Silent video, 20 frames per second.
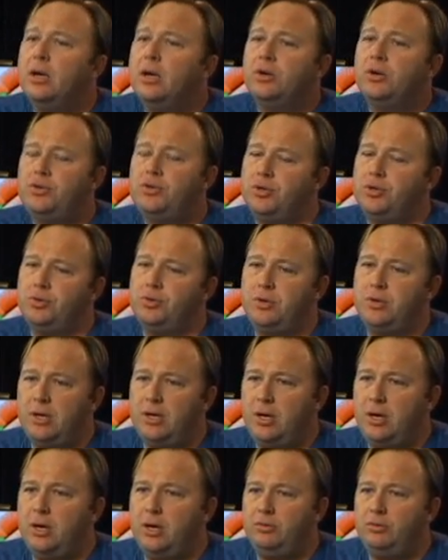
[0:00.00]
to
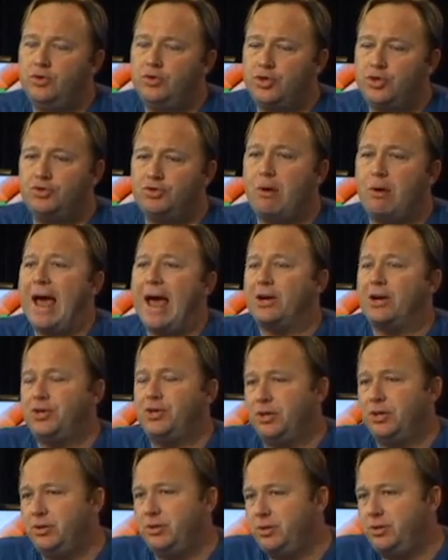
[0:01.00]
the
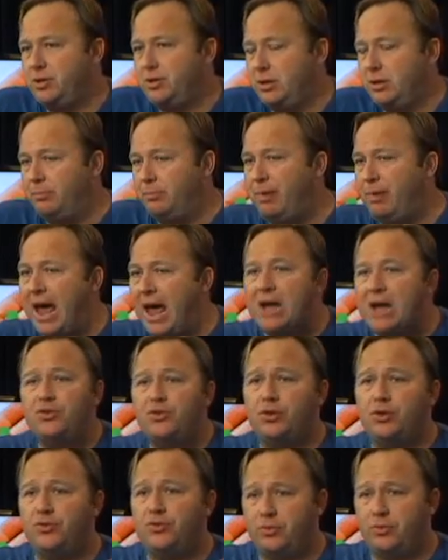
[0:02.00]
distractions and the
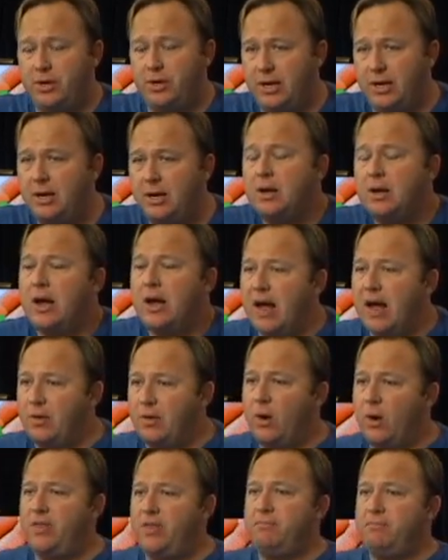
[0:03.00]
pageantry and the
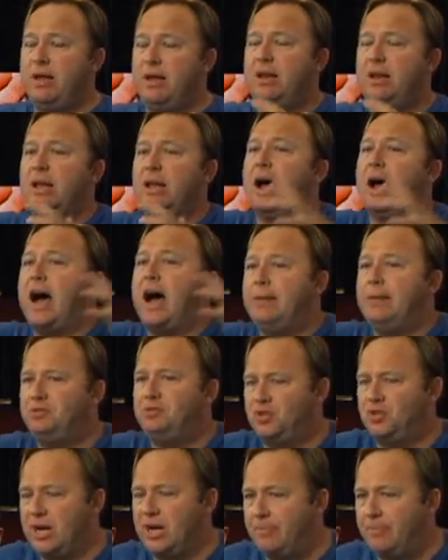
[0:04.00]
way the media
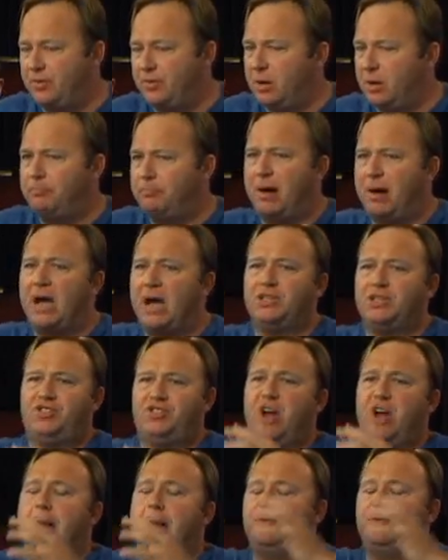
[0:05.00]
hypes it up that the buck
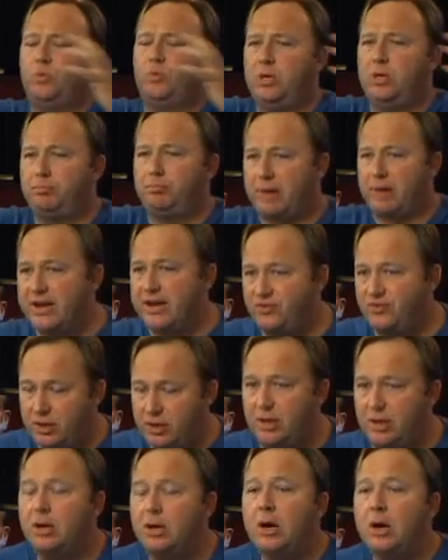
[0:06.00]
stops with the
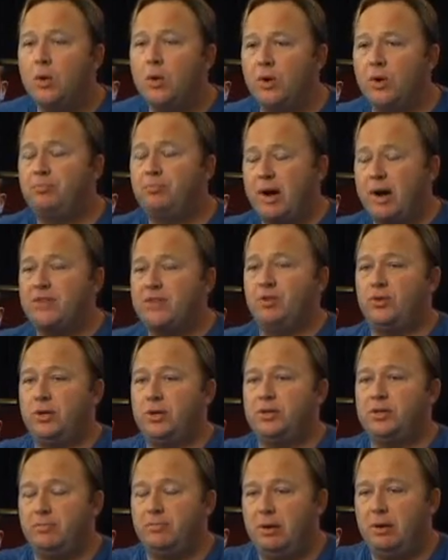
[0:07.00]
president, when
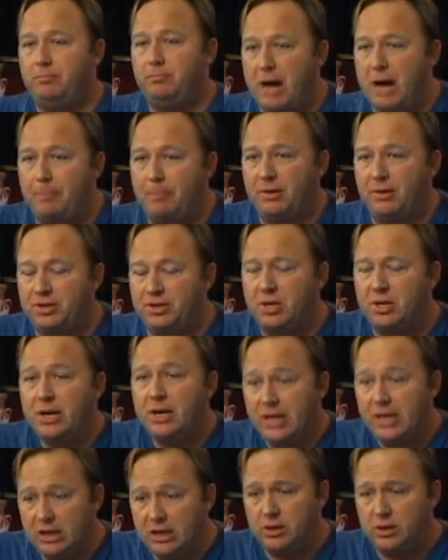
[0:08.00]
presidents have been puppets
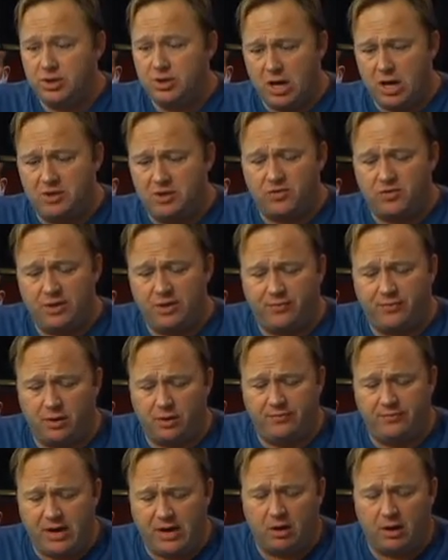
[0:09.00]
in this country for a
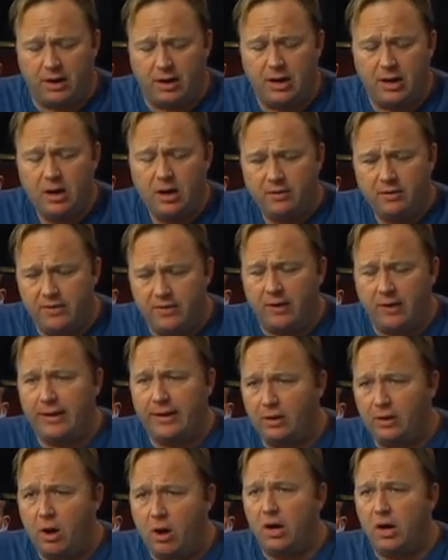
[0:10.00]
very, very
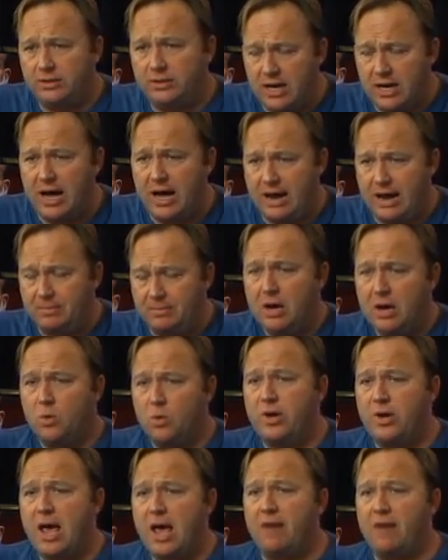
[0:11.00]
long time.
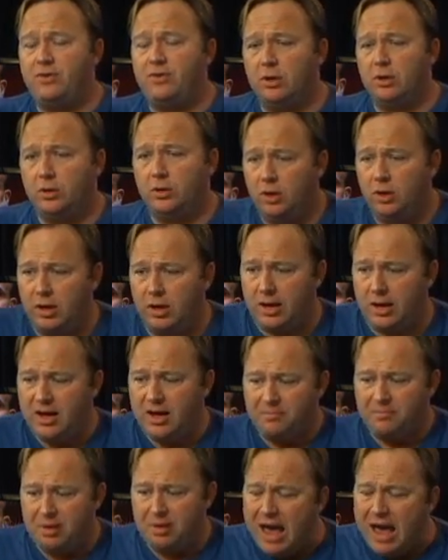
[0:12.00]
We have to look
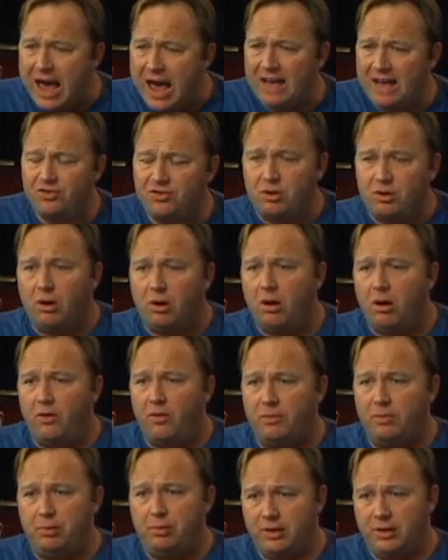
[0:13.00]
past all
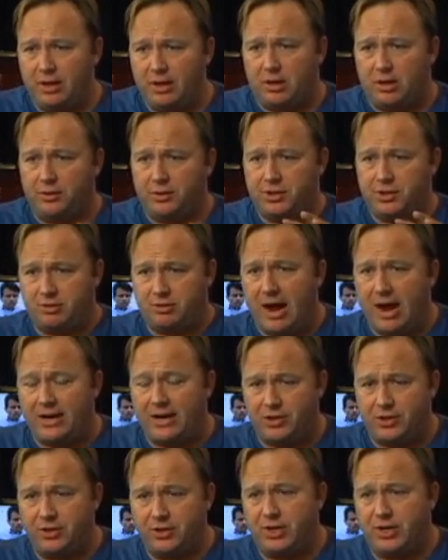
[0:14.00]
the political
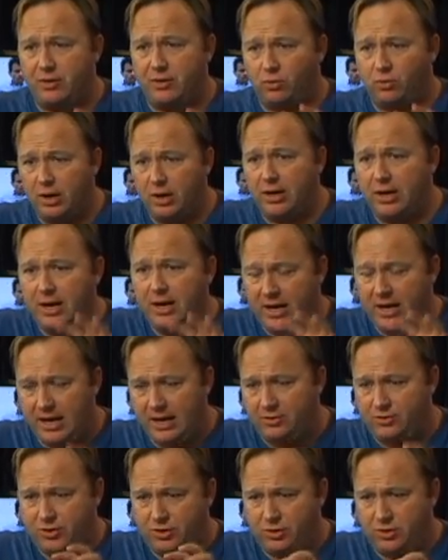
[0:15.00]
distractions and really
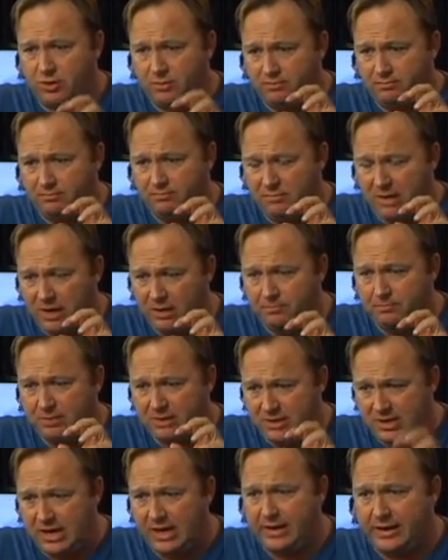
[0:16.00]
get to the meat and
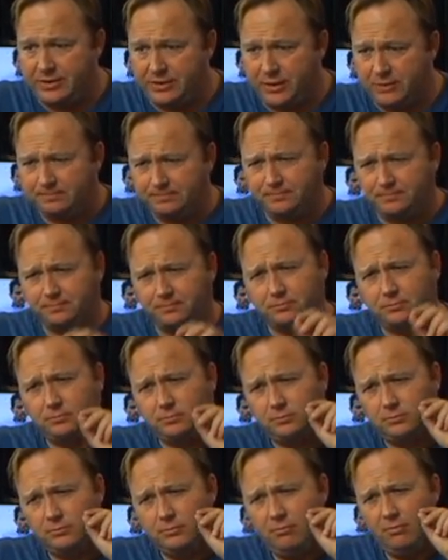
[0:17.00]
potatoes
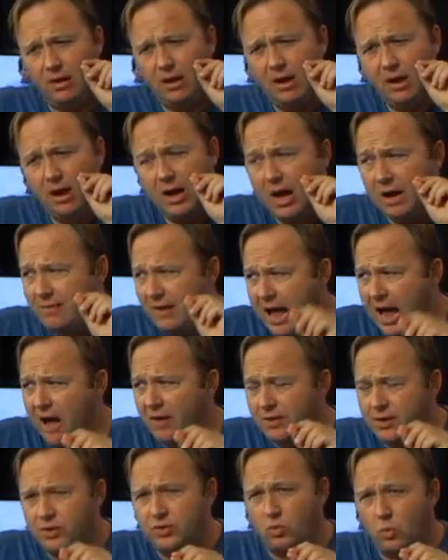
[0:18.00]
of how
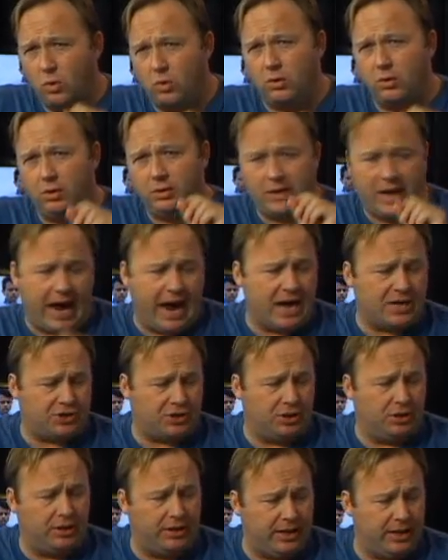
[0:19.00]
this world
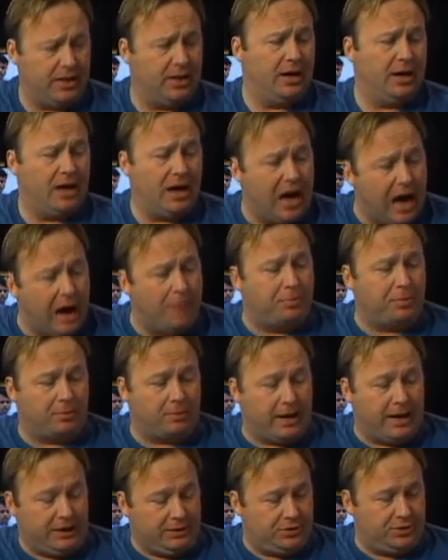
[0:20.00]
actually
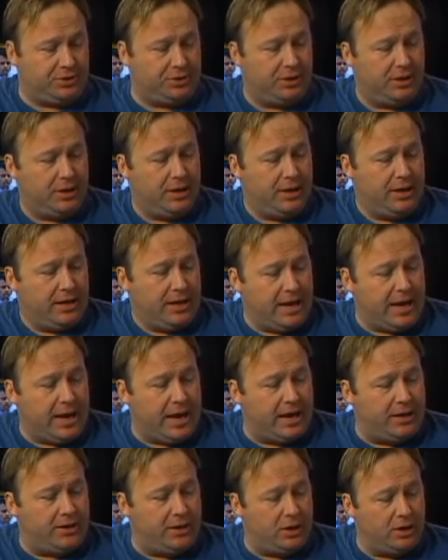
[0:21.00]
operates.
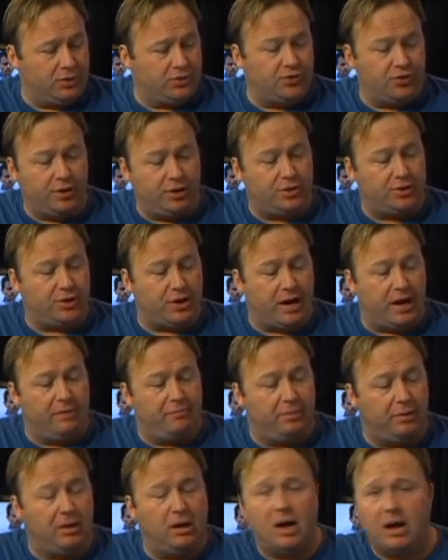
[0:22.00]
And here's an
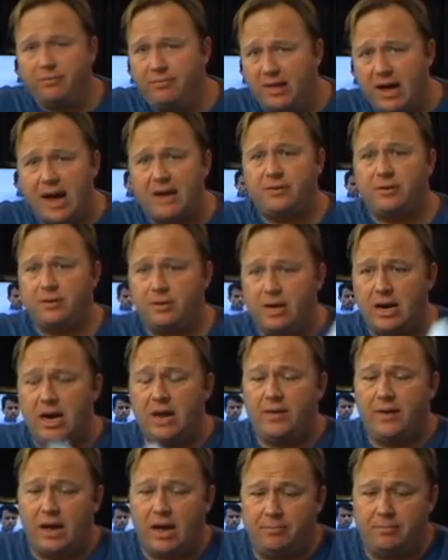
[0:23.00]
example of that today
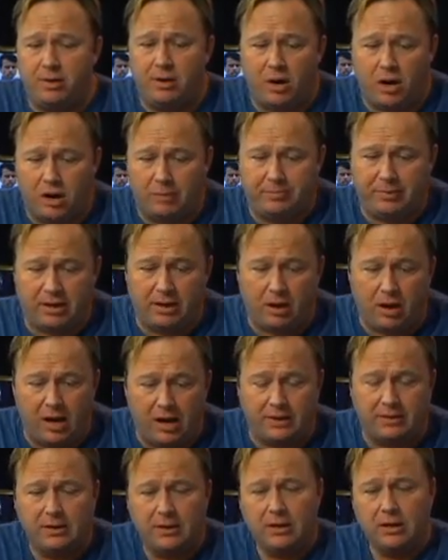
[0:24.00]
that I've been harping
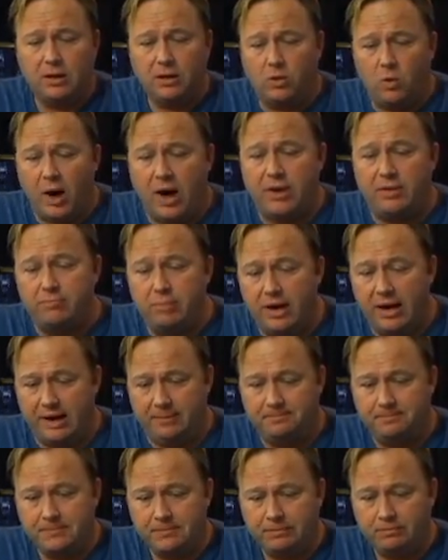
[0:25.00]
on quite a
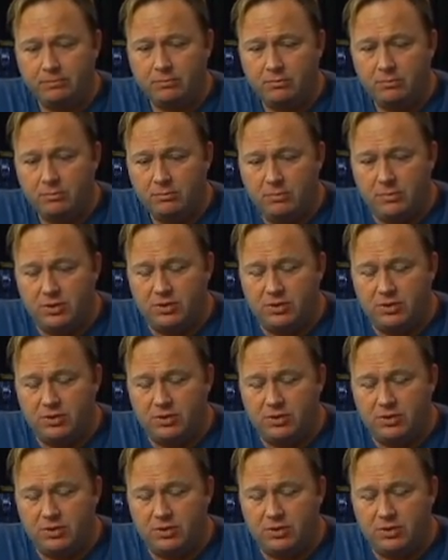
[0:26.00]
bit. This